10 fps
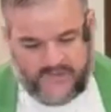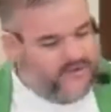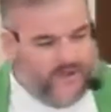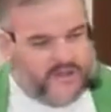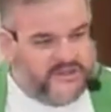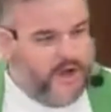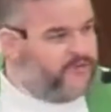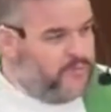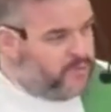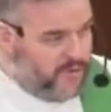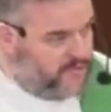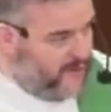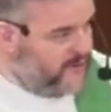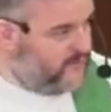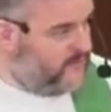Not
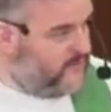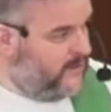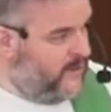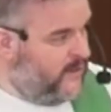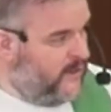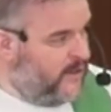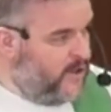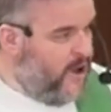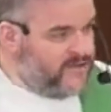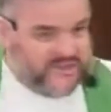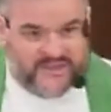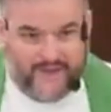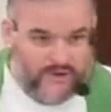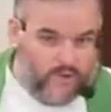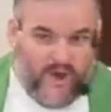self-improvement, not
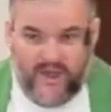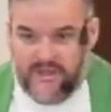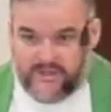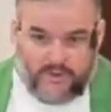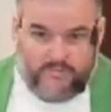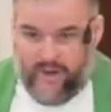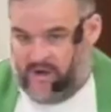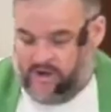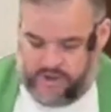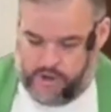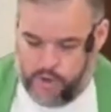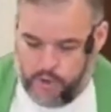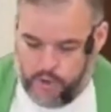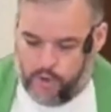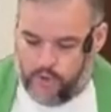7 ways to a better
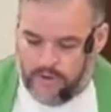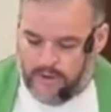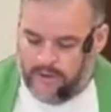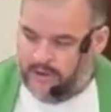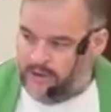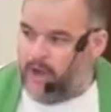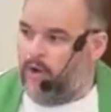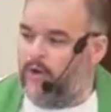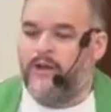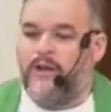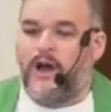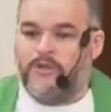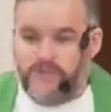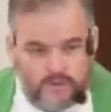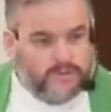you. No, a
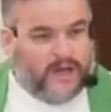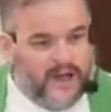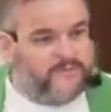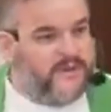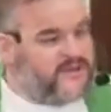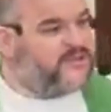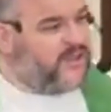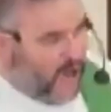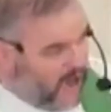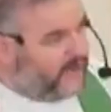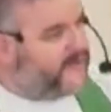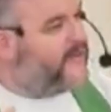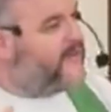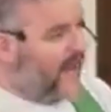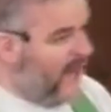new life because
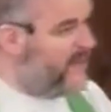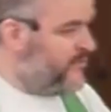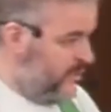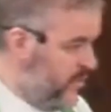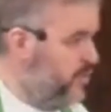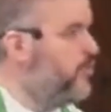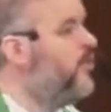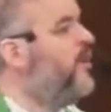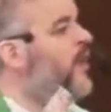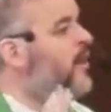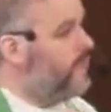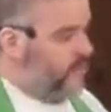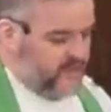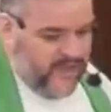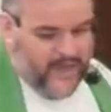God died for you and
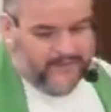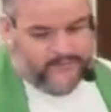rose again.